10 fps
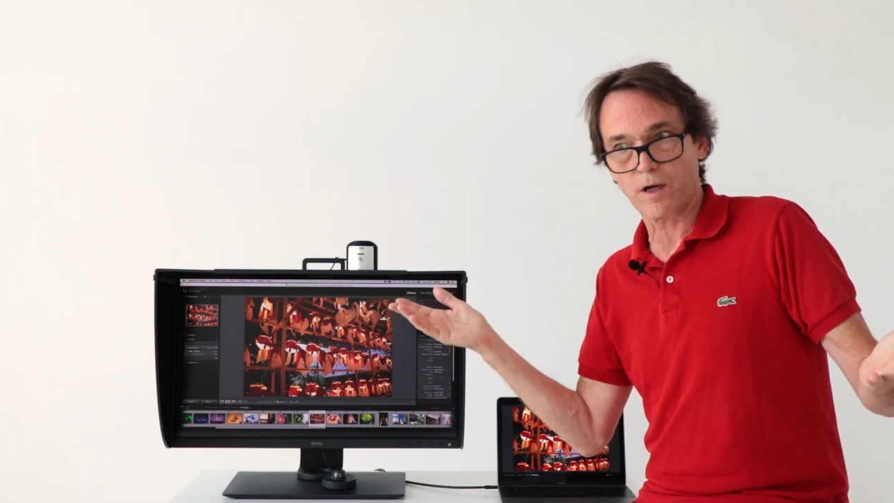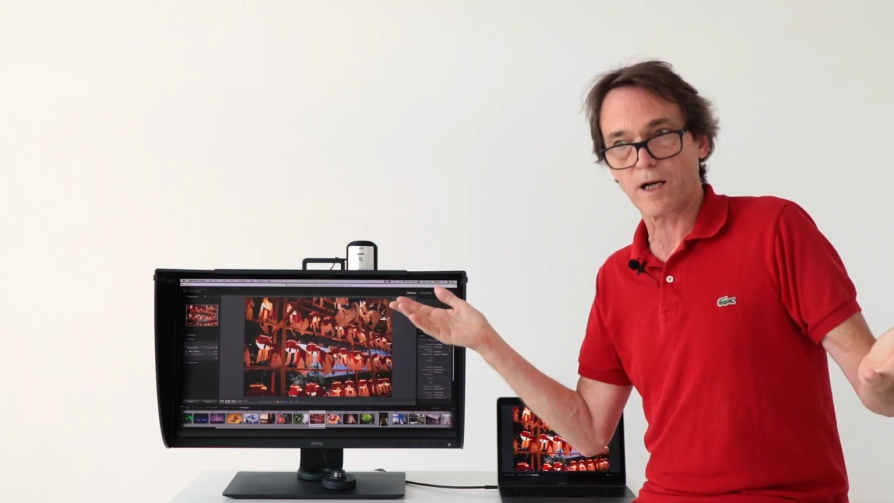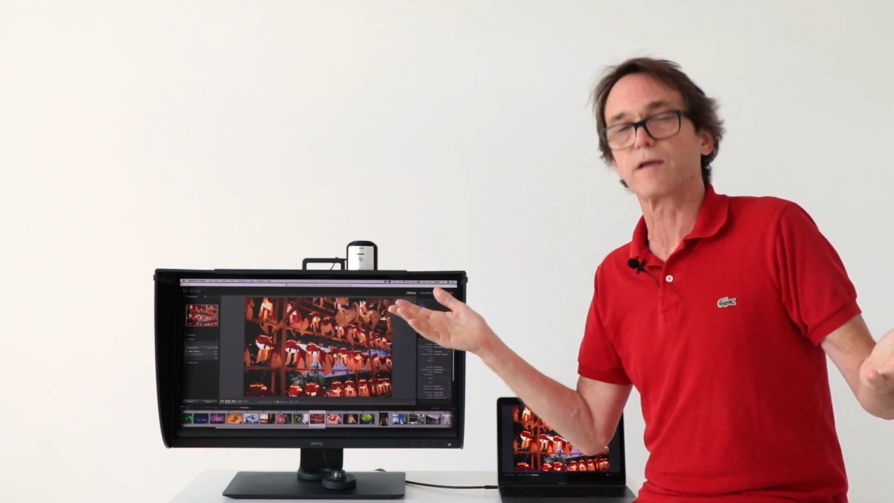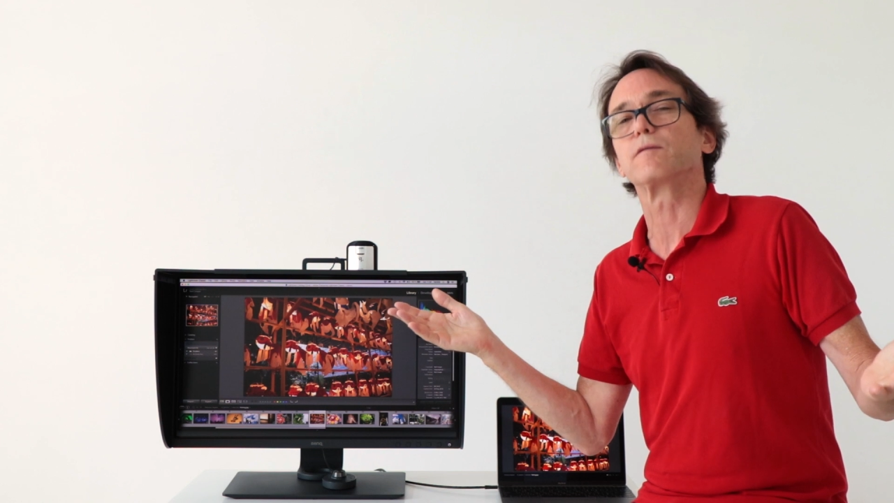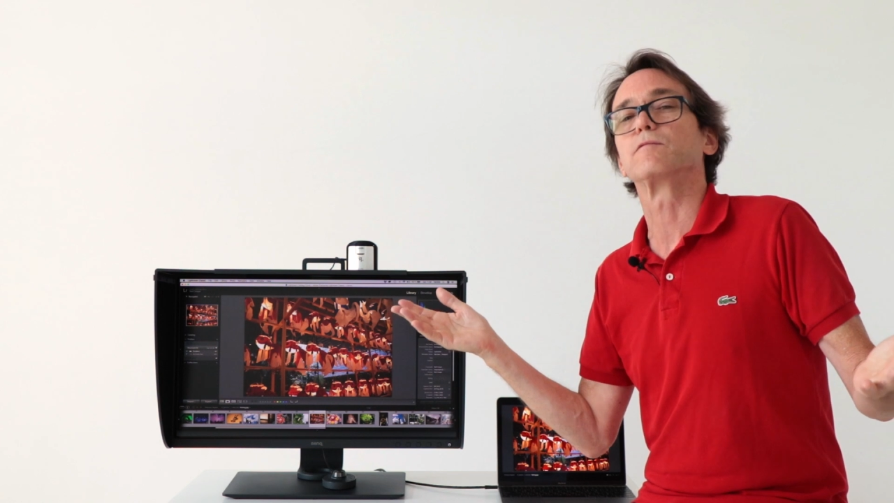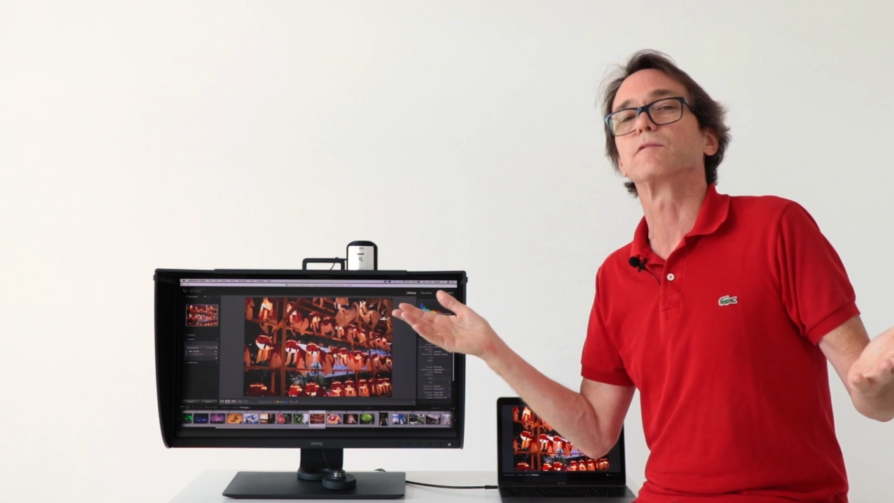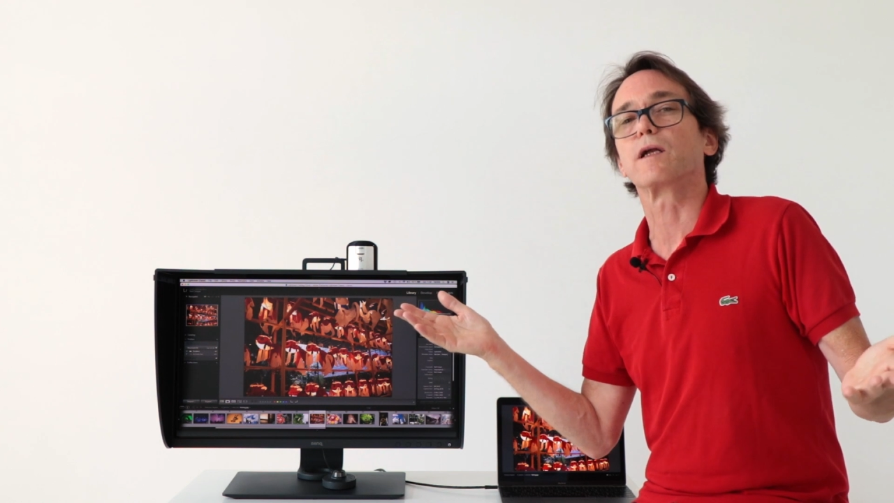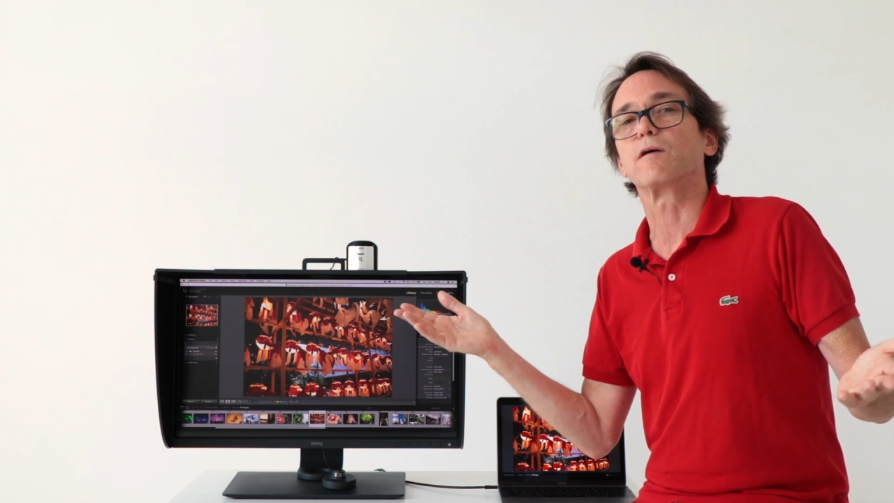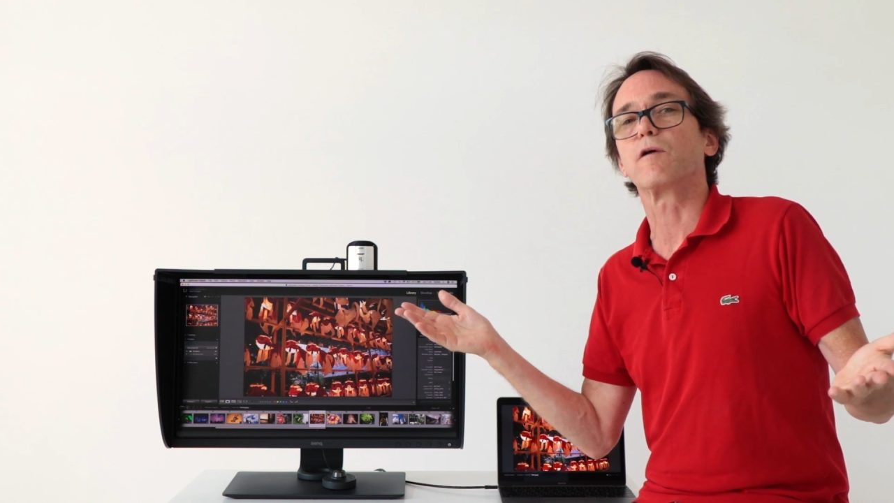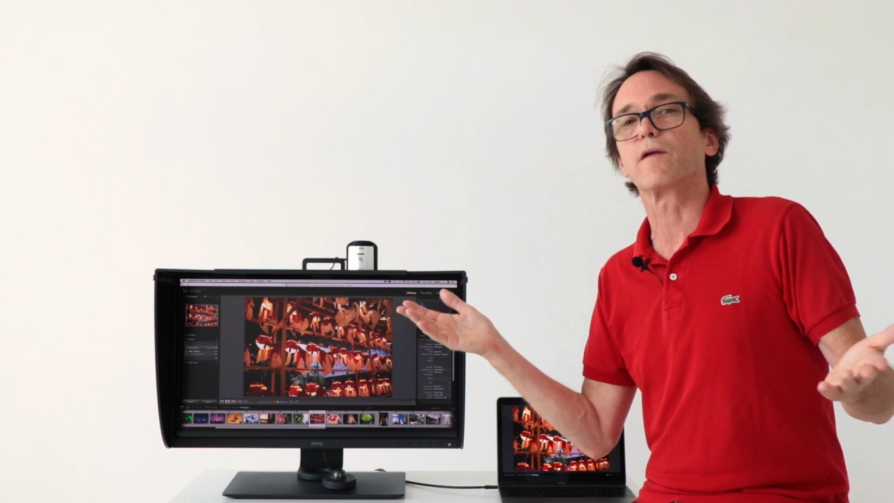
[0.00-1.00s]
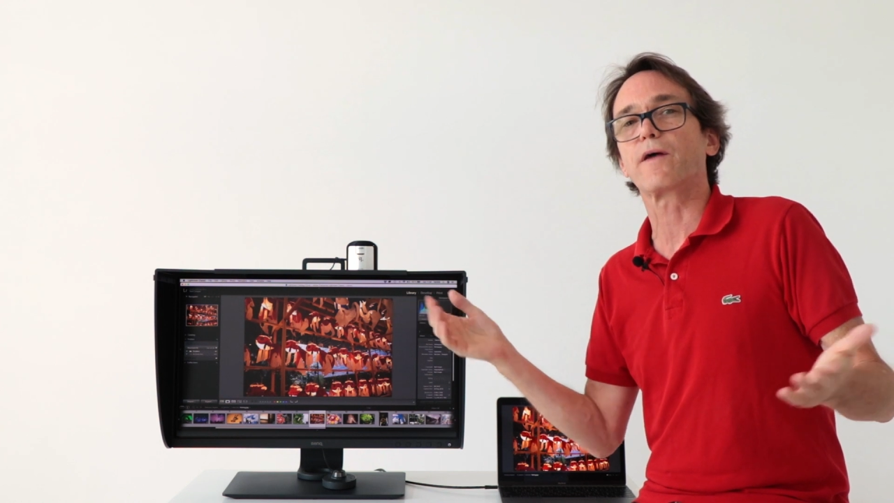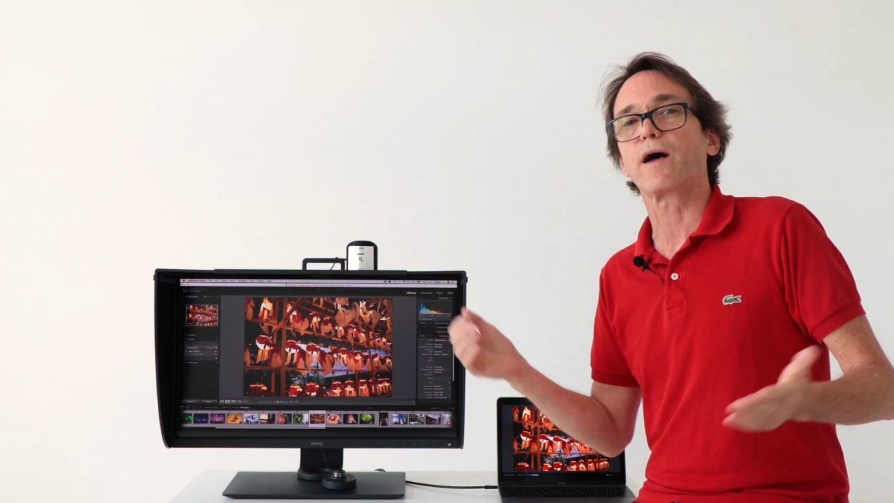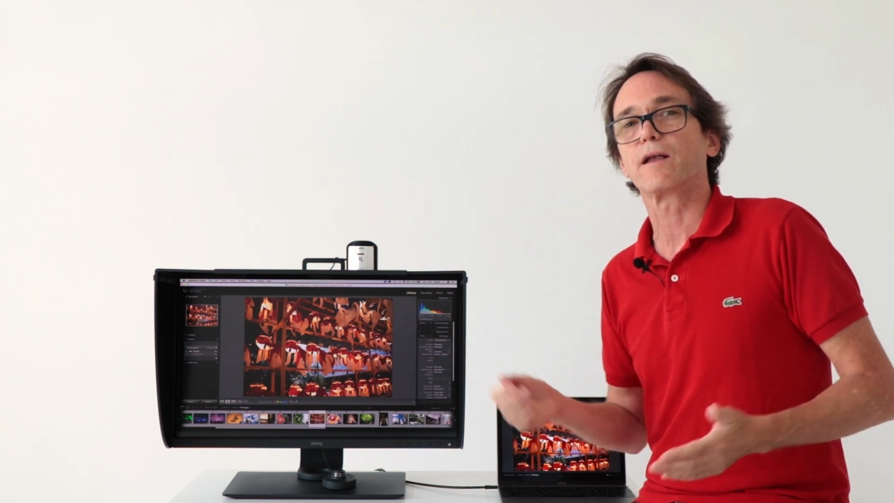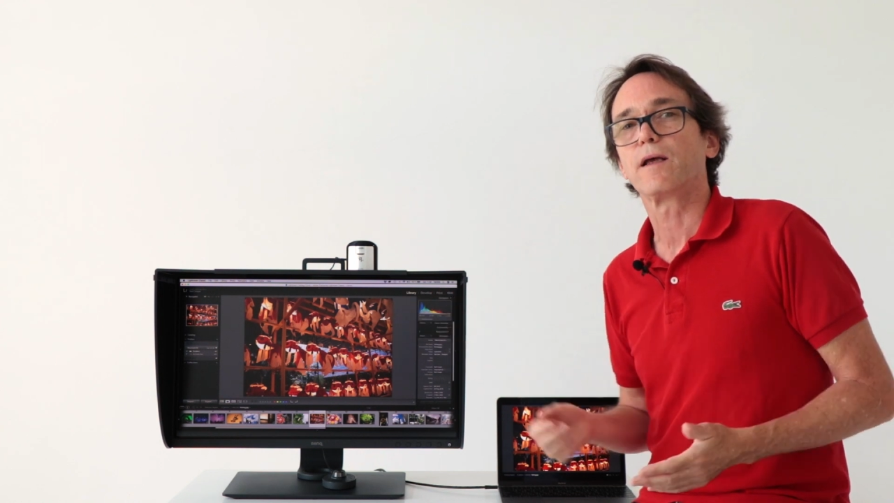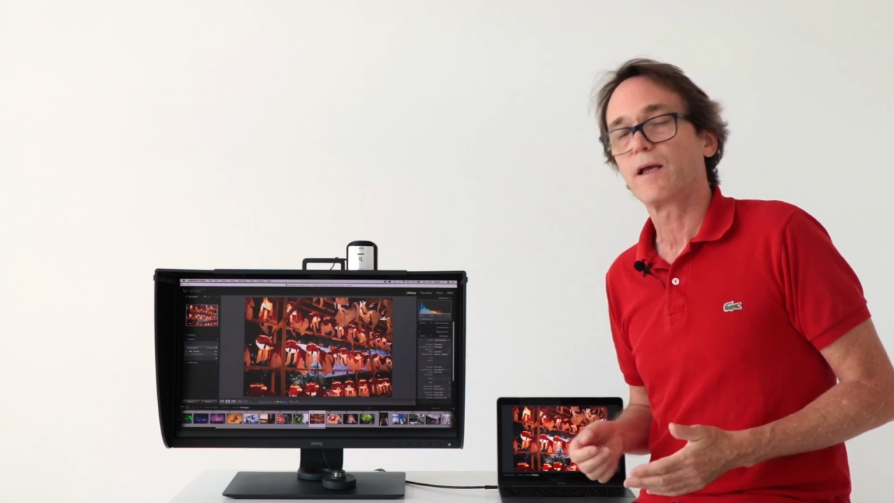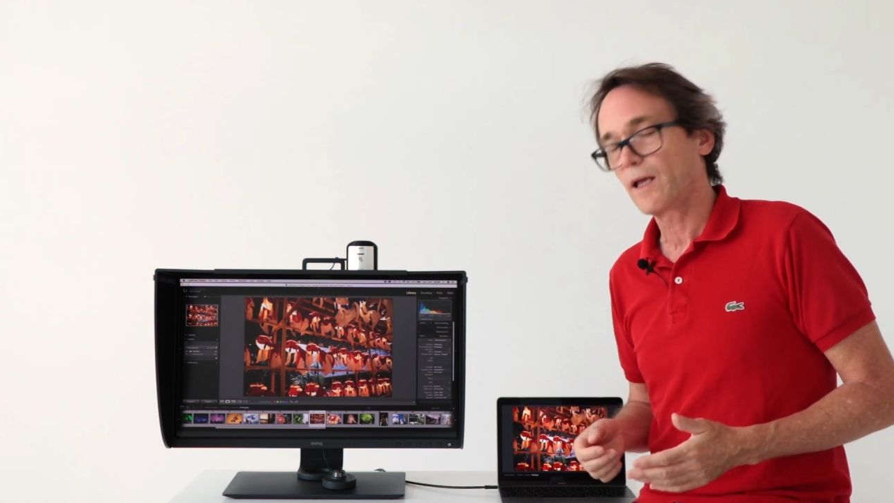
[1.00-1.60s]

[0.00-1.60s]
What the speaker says: why would I want that?